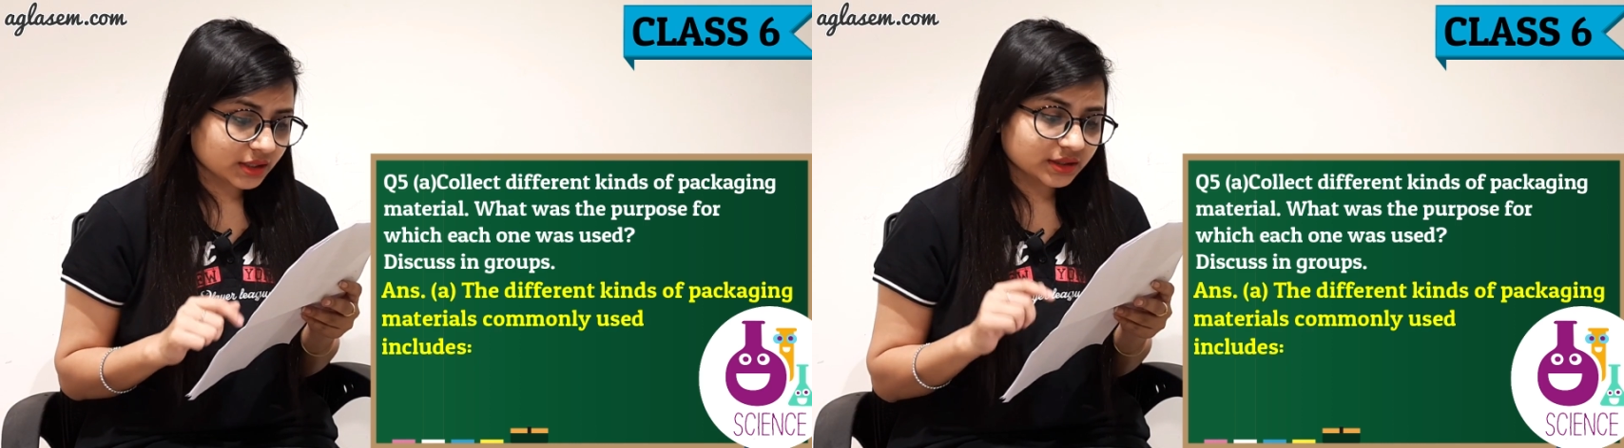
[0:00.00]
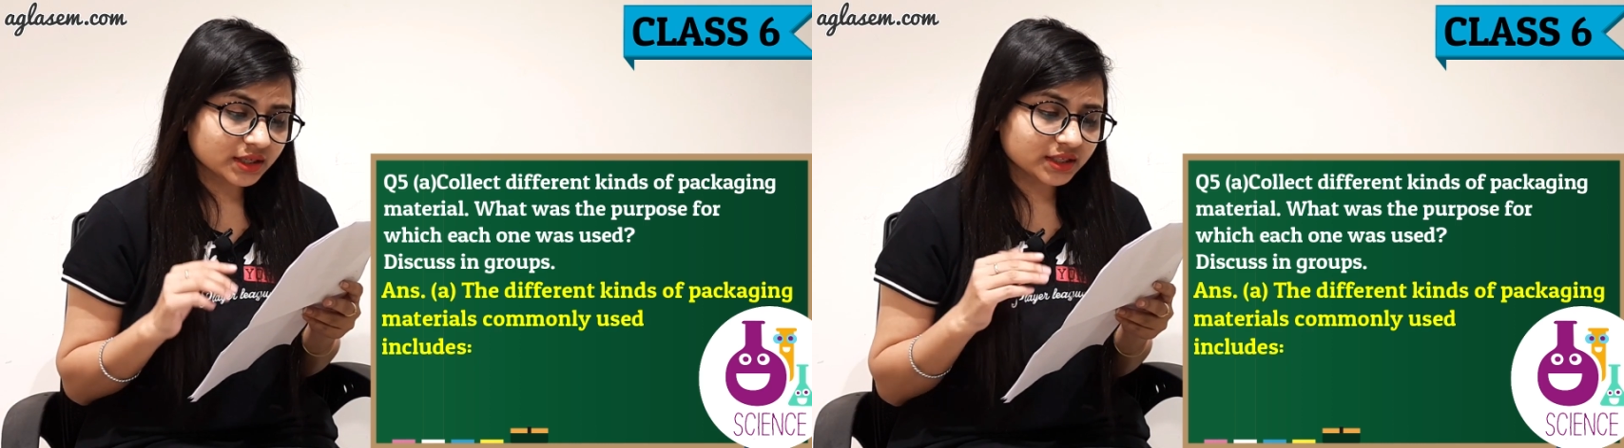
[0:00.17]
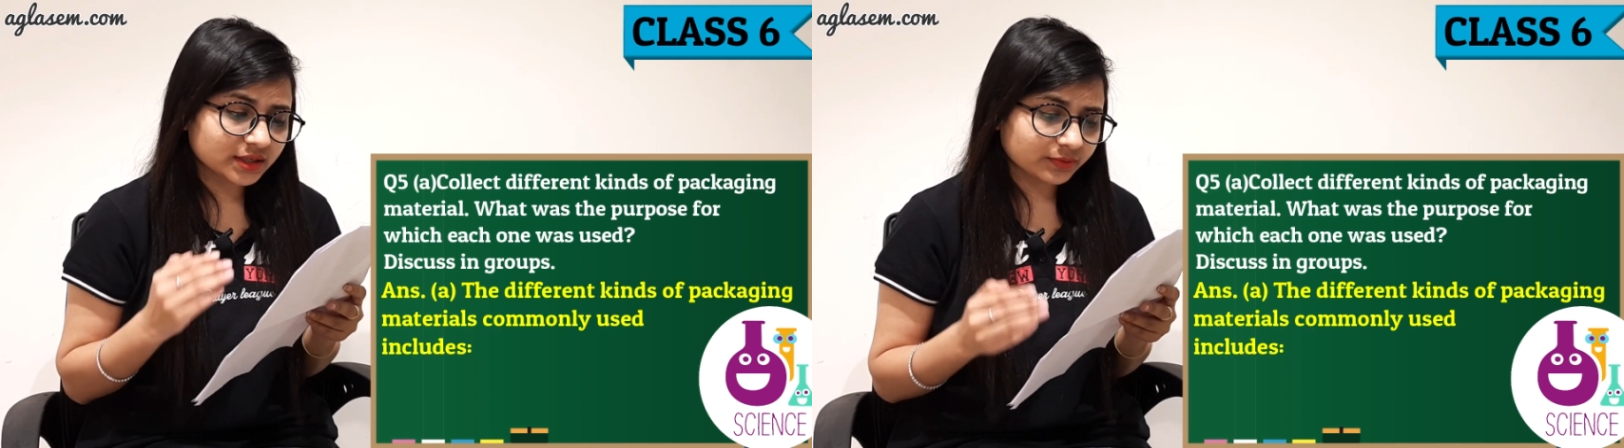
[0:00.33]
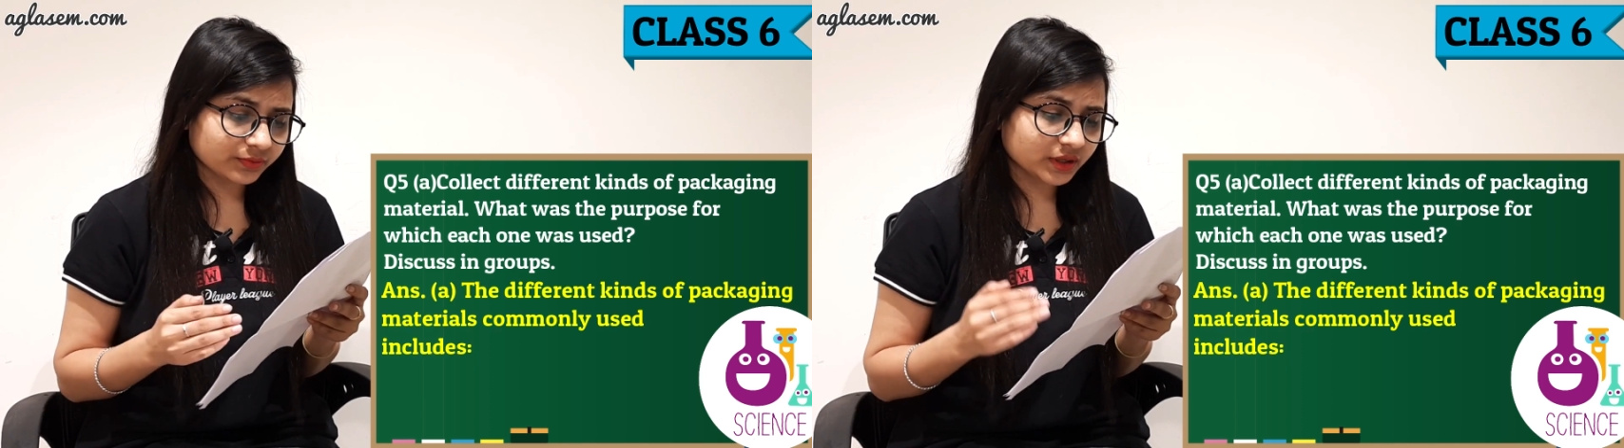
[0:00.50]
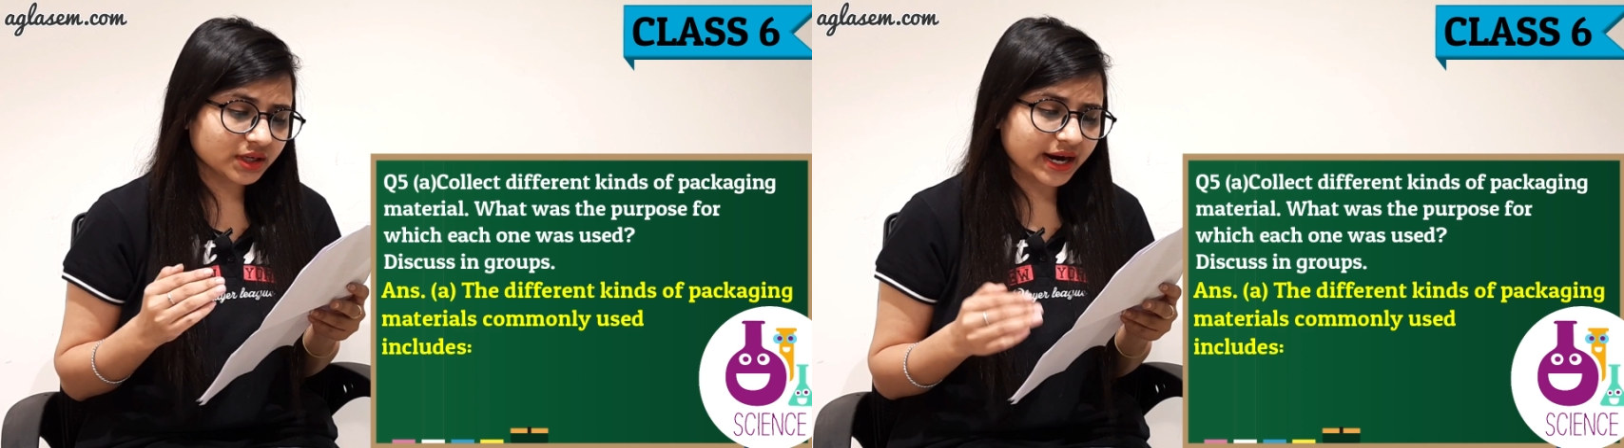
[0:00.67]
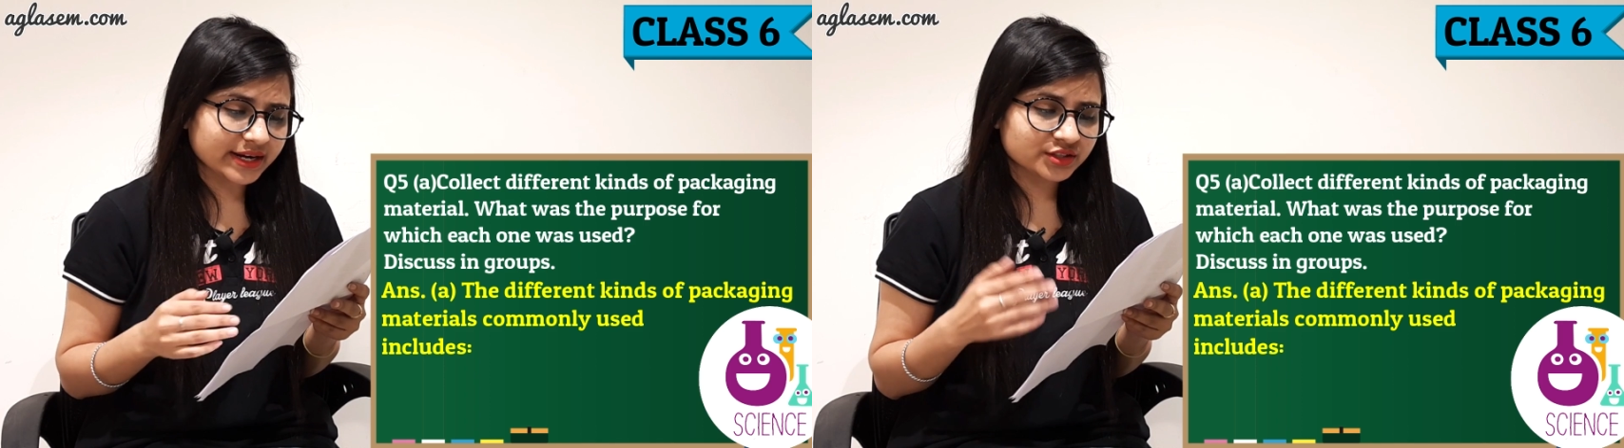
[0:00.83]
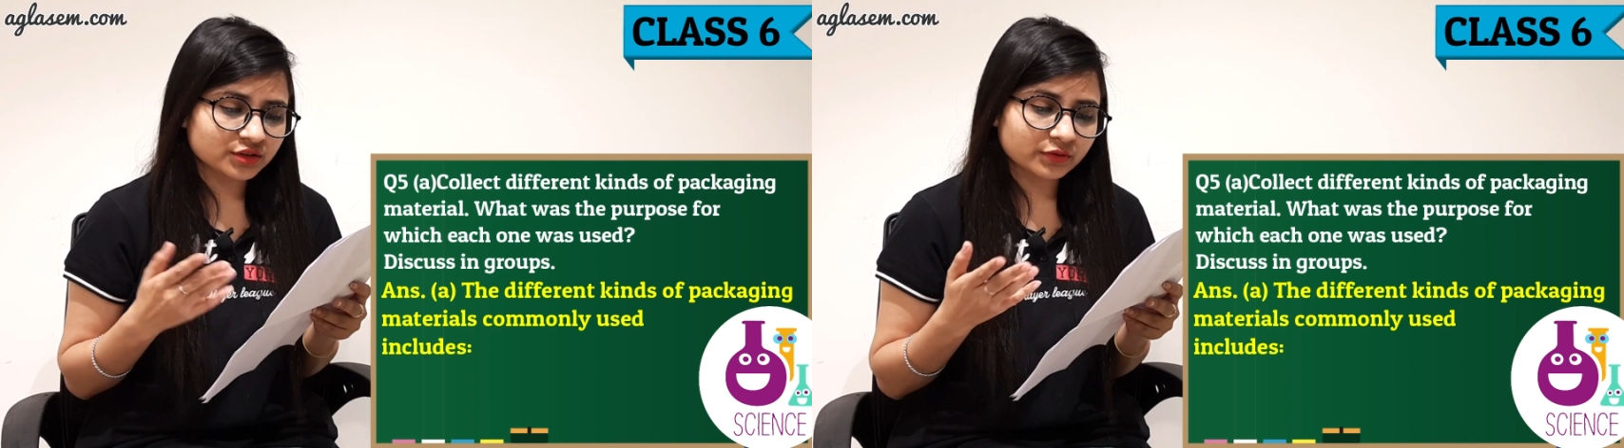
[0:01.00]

the different kinds